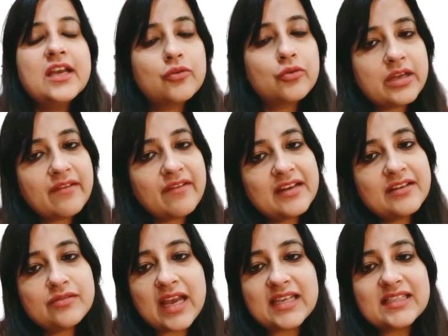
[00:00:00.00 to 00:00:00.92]

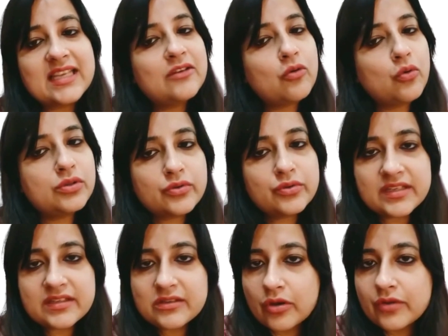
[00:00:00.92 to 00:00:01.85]
rotavirus vaccine also
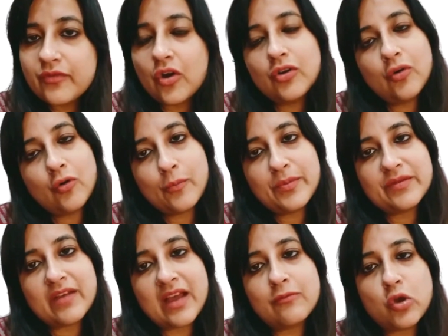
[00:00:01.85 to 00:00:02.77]
does not follow
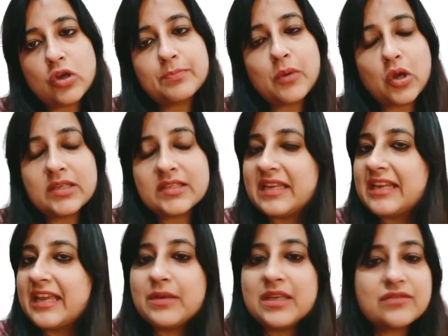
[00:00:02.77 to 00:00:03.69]
open vial policy.
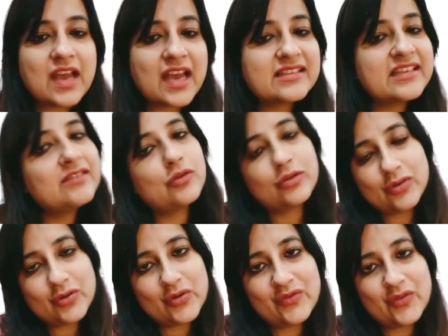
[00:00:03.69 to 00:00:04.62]
Rabies vaccines
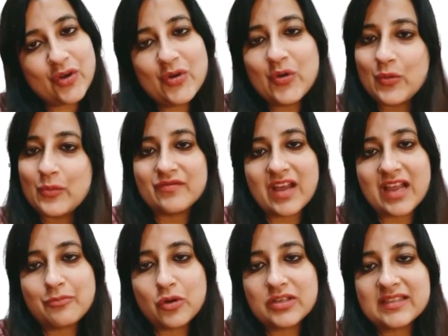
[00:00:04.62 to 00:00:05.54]
also don't follow open
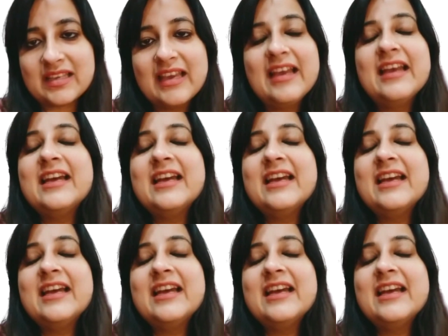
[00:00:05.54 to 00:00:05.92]
vial policy.